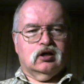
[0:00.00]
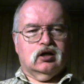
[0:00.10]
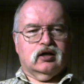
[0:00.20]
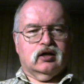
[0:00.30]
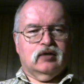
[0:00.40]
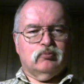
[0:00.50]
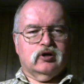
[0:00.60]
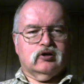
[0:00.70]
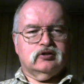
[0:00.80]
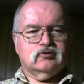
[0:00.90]
I got
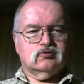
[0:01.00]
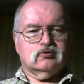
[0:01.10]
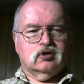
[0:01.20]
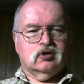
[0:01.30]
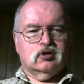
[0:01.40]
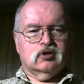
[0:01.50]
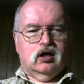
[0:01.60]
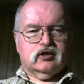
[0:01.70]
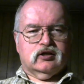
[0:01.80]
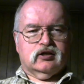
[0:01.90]
married and
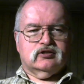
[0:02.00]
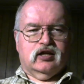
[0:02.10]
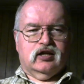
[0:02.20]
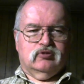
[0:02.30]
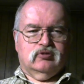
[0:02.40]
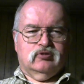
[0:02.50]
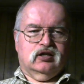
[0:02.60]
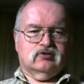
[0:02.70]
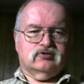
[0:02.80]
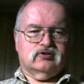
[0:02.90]
my kids came in the
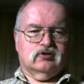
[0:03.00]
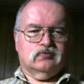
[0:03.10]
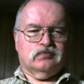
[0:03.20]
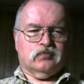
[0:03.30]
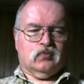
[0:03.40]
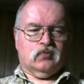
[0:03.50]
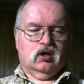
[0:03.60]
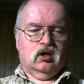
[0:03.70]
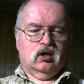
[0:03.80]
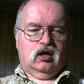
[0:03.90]
house, so
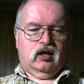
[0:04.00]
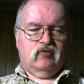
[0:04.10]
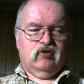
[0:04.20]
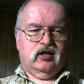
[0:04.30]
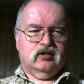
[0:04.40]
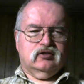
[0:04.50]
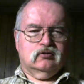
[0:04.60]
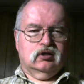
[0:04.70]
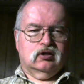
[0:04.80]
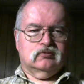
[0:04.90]
I haven't had
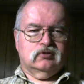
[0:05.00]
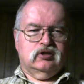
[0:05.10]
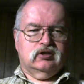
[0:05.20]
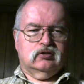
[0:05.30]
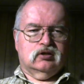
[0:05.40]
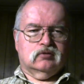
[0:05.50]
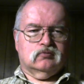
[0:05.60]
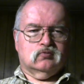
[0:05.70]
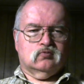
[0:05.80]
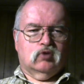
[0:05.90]
any
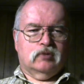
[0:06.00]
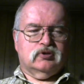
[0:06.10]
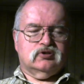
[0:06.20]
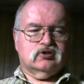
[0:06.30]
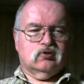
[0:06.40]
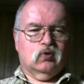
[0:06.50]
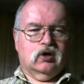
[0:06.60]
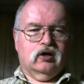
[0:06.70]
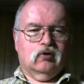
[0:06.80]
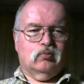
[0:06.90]
weapons in a
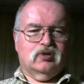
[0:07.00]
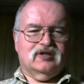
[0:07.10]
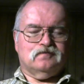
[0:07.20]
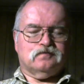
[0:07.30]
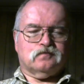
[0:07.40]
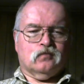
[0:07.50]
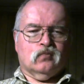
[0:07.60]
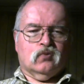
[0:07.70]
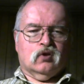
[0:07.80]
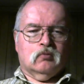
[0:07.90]
while. But
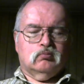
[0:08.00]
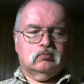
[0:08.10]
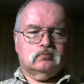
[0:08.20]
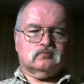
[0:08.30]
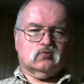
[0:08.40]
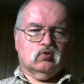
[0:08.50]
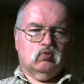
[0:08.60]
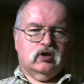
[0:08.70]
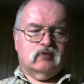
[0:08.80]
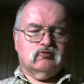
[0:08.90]

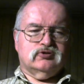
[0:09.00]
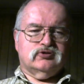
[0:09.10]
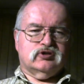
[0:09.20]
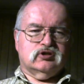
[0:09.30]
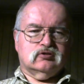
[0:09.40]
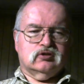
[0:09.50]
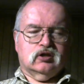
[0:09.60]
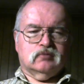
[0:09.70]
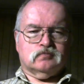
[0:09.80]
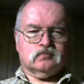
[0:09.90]
when I was
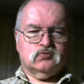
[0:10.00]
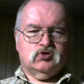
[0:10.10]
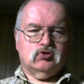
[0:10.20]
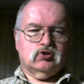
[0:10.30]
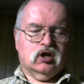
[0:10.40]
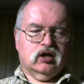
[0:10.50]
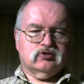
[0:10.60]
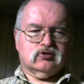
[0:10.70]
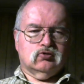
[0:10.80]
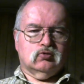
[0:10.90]
in junior high
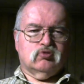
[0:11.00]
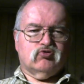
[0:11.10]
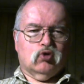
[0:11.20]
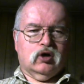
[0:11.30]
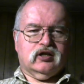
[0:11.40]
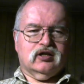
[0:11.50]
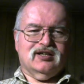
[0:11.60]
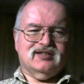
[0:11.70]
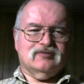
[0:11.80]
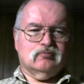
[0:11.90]
school, before I could
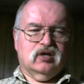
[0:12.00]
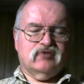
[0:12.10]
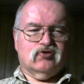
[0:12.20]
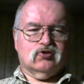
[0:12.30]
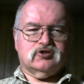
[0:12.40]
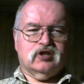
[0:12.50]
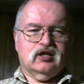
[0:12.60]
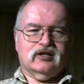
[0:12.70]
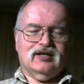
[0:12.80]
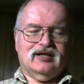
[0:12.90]
get my first
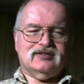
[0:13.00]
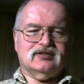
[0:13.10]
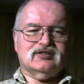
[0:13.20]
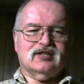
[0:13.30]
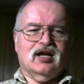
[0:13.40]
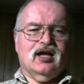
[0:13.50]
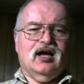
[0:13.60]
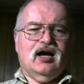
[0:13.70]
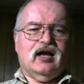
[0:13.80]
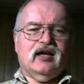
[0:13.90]
hunting license,
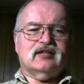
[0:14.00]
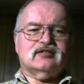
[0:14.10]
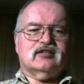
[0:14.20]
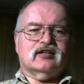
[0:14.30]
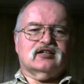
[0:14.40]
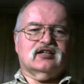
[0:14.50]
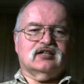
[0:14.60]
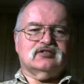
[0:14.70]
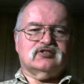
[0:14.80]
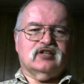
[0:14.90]
I had to take a
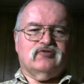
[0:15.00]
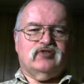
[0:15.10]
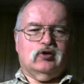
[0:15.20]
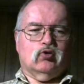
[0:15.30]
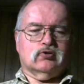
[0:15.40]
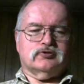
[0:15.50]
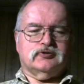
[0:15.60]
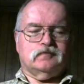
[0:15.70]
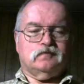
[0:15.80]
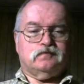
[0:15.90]
gun safety
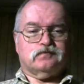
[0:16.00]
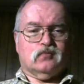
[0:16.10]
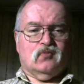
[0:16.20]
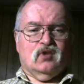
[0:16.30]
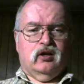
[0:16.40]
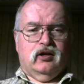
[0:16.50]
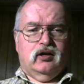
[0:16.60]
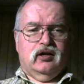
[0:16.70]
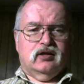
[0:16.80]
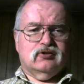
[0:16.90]
course.
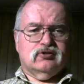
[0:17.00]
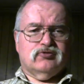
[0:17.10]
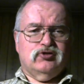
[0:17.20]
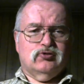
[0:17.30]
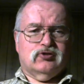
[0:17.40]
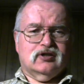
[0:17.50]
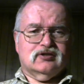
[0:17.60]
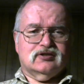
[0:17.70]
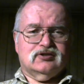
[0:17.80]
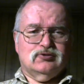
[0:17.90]
And there's a few
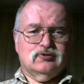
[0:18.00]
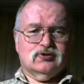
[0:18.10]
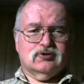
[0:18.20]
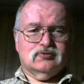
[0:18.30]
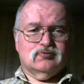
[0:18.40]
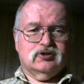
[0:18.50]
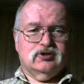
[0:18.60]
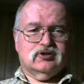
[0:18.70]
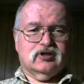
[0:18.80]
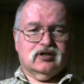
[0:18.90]
things that you learn when
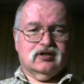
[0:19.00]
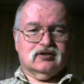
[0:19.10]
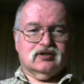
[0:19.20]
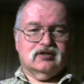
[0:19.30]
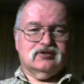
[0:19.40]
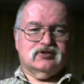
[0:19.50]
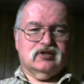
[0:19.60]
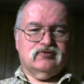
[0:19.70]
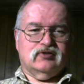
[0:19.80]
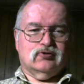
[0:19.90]
you take a gun
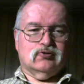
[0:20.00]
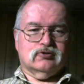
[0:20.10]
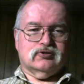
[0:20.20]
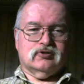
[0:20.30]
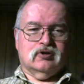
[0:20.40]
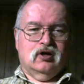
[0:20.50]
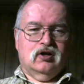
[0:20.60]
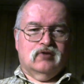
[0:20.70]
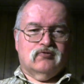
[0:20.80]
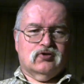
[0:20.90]
safety course.
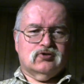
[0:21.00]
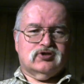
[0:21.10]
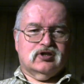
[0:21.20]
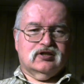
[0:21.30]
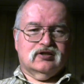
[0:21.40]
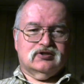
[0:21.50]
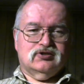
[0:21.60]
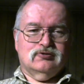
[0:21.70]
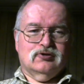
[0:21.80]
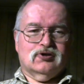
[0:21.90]
First thing that
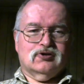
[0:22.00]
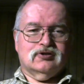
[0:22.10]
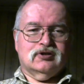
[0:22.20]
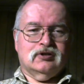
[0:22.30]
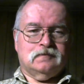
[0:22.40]
you learn